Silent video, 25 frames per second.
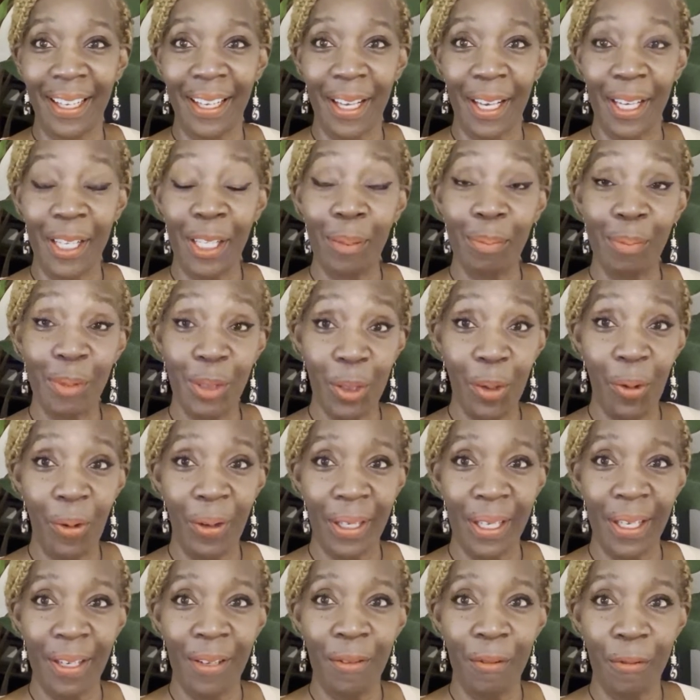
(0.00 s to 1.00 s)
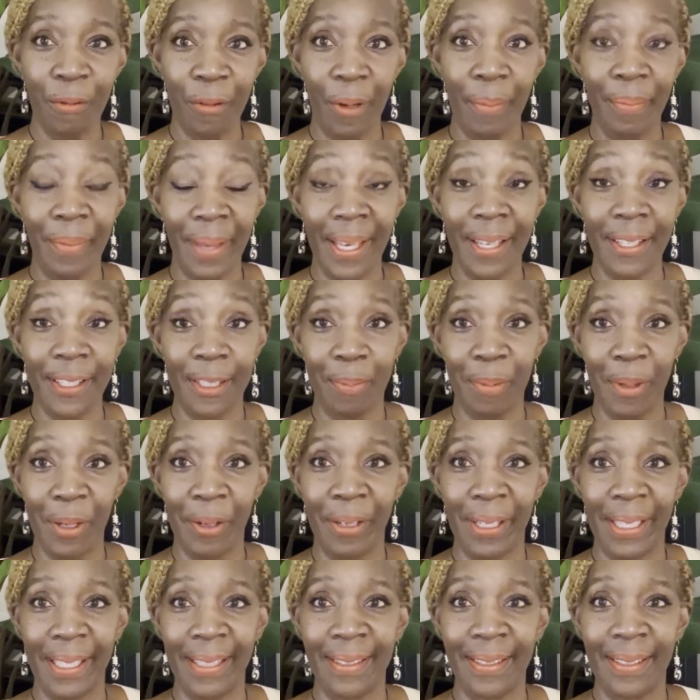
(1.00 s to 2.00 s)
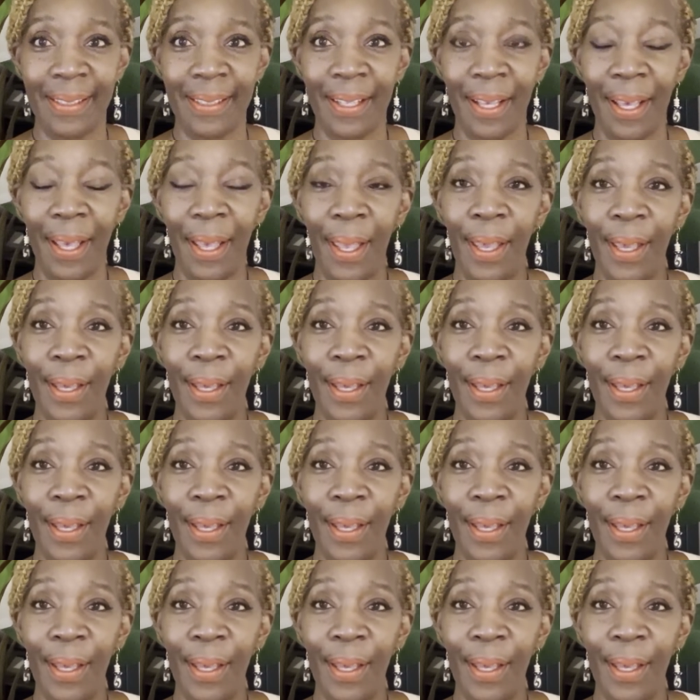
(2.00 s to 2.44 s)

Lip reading: I am talking from experience.